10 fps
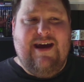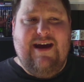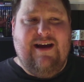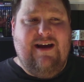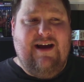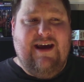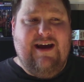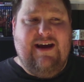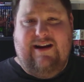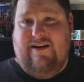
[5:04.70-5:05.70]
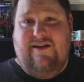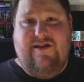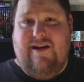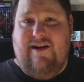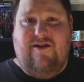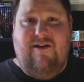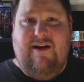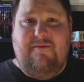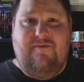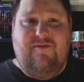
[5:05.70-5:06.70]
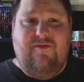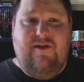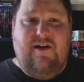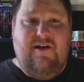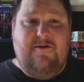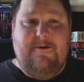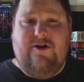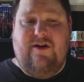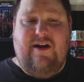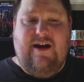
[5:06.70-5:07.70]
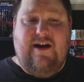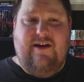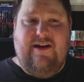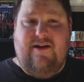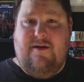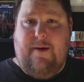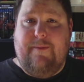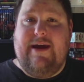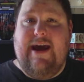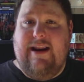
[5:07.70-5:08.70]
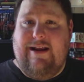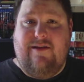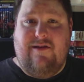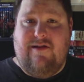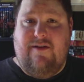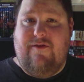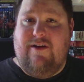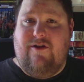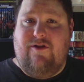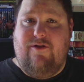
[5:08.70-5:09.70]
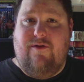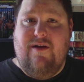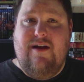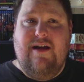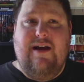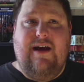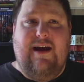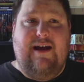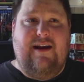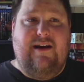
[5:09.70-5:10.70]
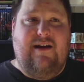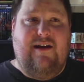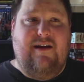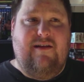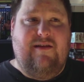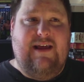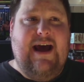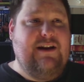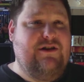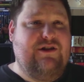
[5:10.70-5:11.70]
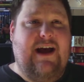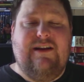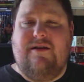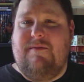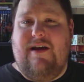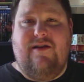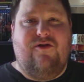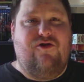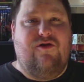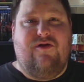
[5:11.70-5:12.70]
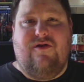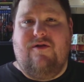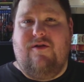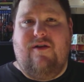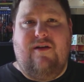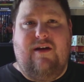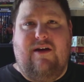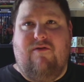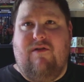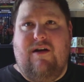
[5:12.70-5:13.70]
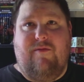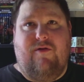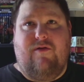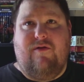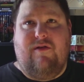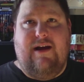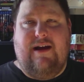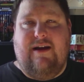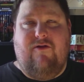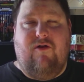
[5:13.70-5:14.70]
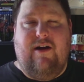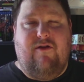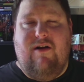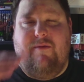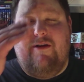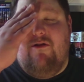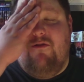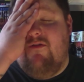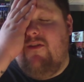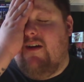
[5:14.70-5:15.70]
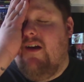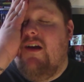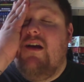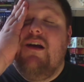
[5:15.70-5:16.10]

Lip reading: can't get into this kind of crap. Especially like they talk about beheadings and stuff in here too. And that to me is just incredible, like incredibly horrific,